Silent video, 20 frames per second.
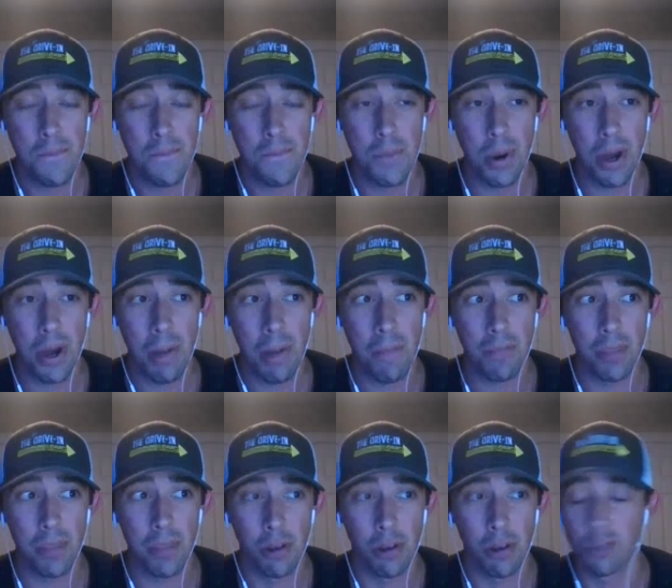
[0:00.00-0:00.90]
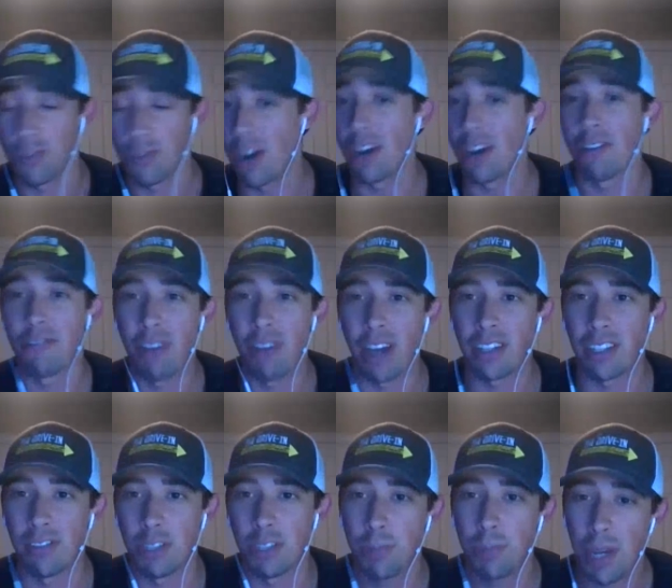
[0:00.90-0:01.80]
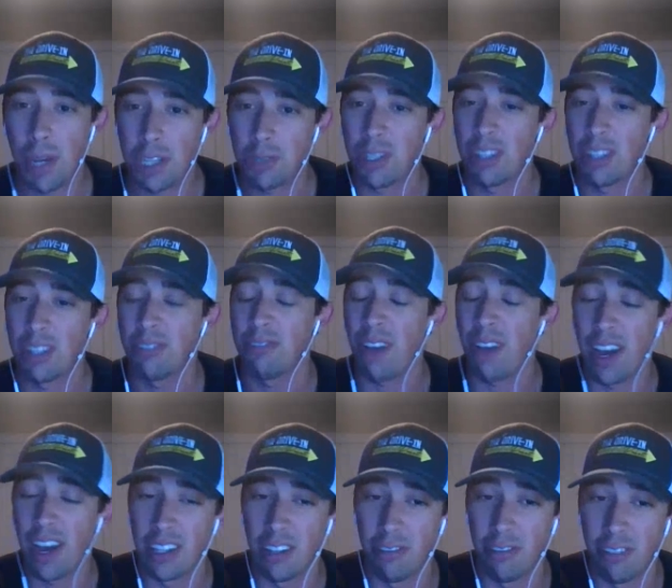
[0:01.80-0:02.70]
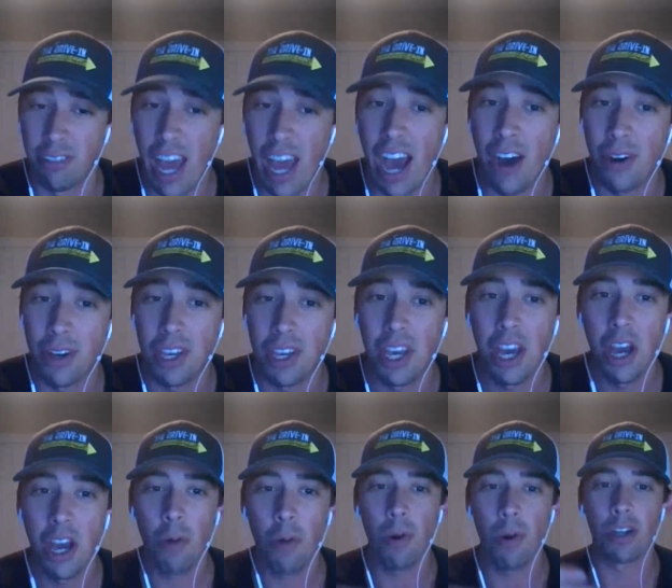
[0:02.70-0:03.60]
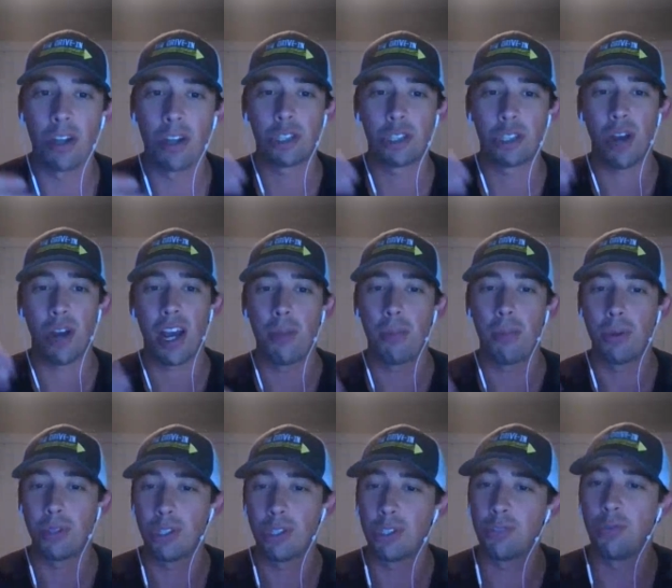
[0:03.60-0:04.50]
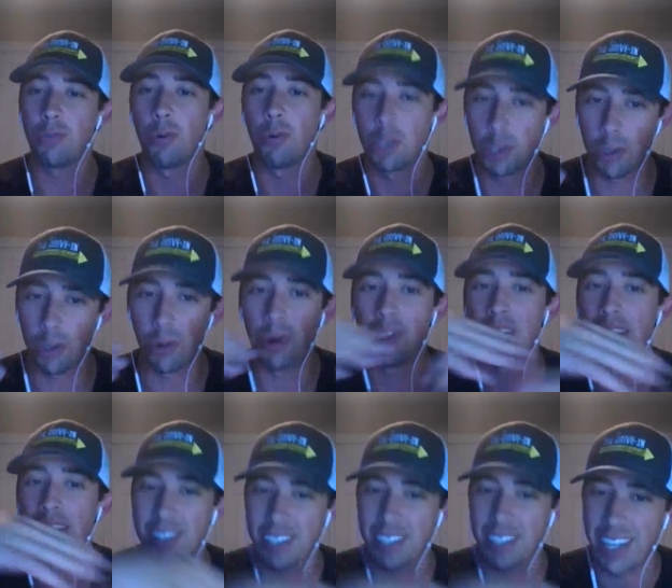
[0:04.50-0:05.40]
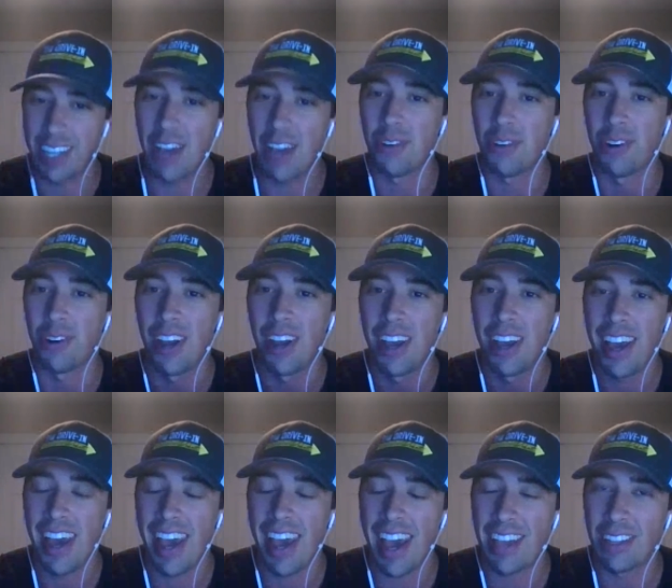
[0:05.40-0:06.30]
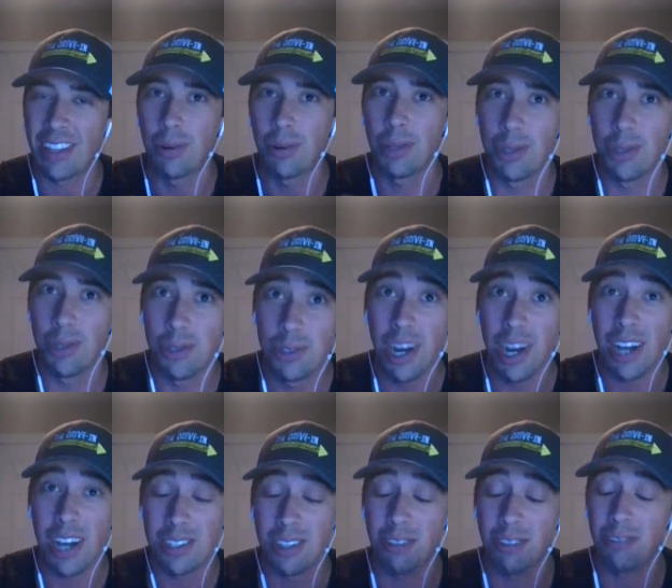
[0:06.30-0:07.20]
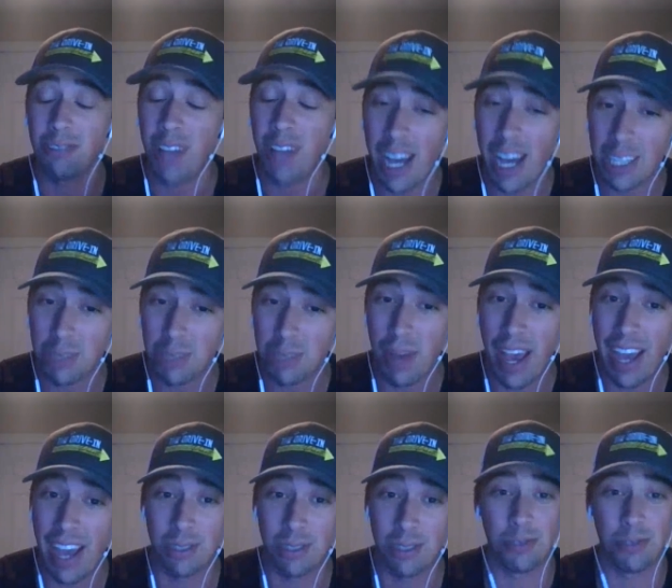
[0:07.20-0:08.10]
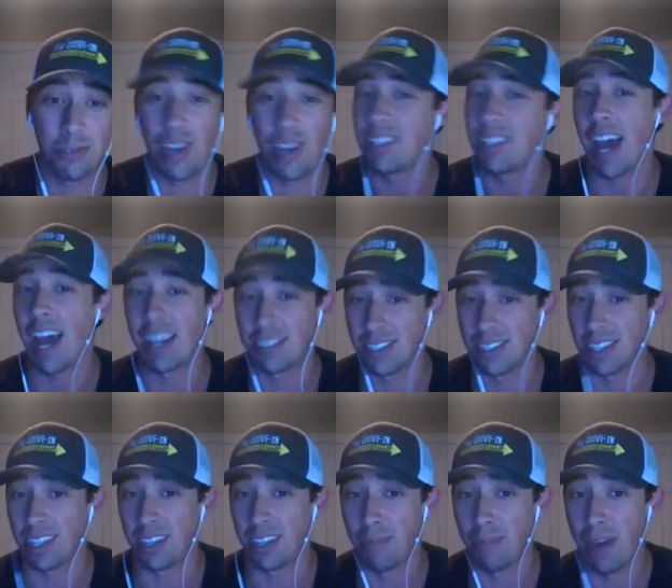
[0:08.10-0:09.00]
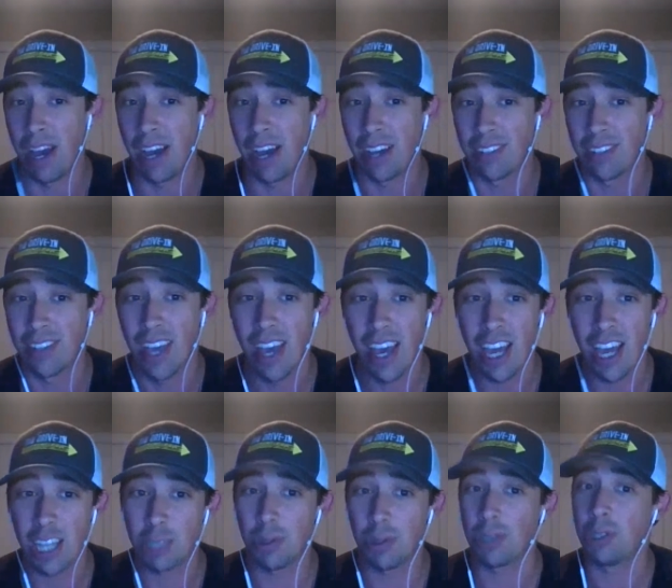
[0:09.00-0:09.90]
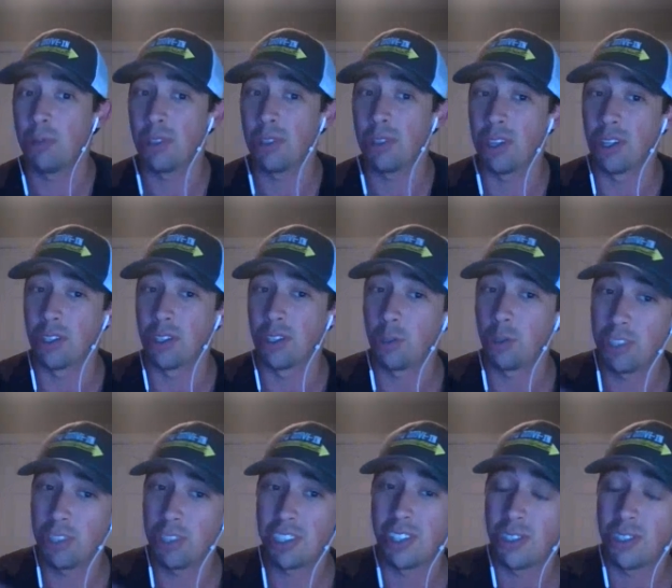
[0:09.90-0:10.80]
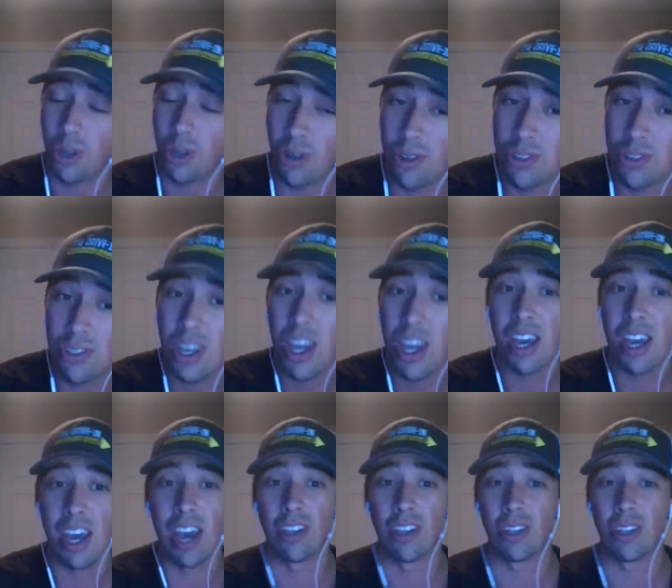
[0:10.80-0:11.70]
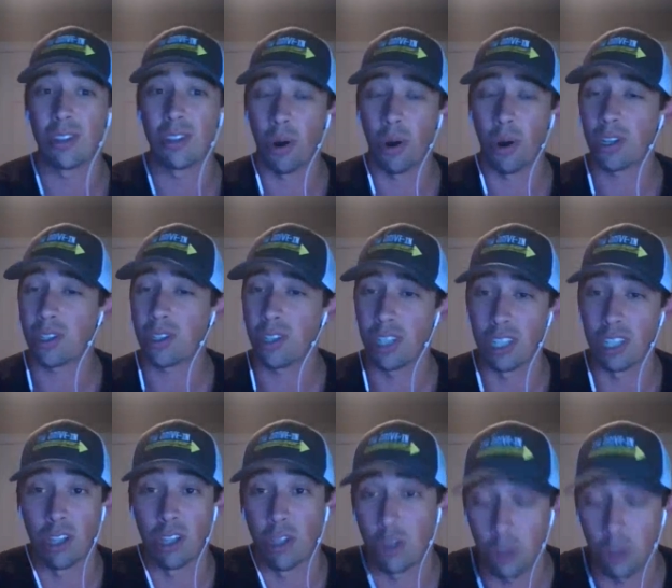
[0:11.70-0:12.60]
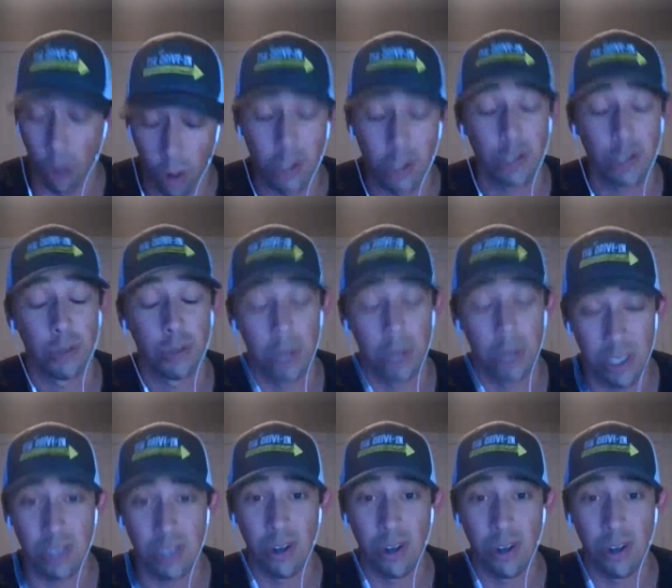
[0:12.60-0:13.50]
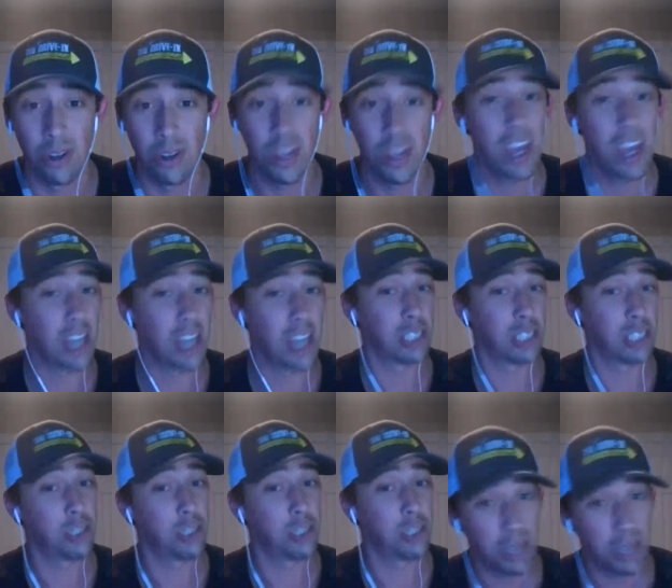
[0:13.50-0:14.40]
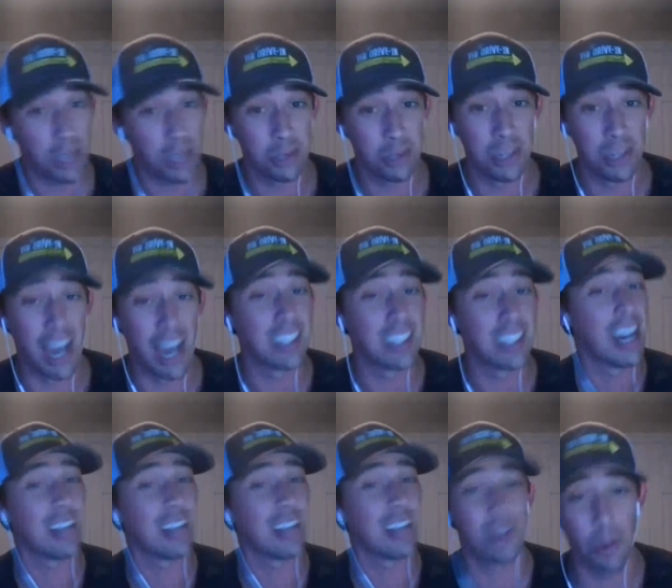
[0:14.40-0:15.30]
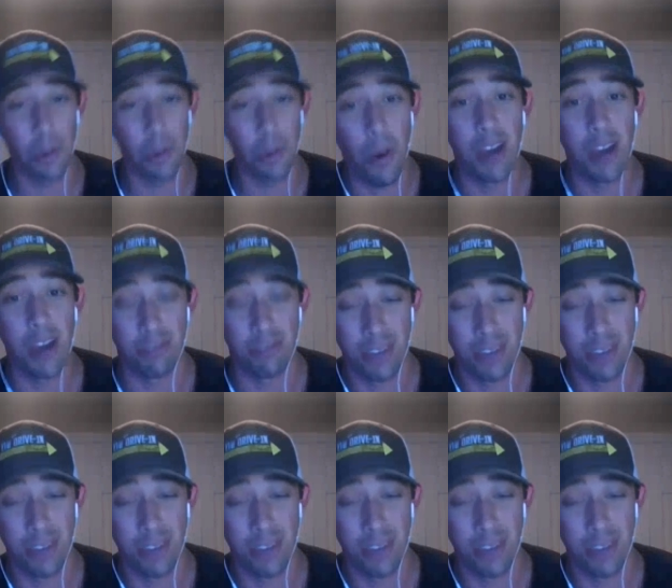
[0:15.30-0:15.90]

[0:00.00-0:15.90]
But it was very effective, especially in the the finale where it's trying to put these four storylines together and they were utilizing the flashbacks. It was fantastic in my eyes, and especially with the twists and turns and the dark, like the dark twists and turns, and especially I did not see the wife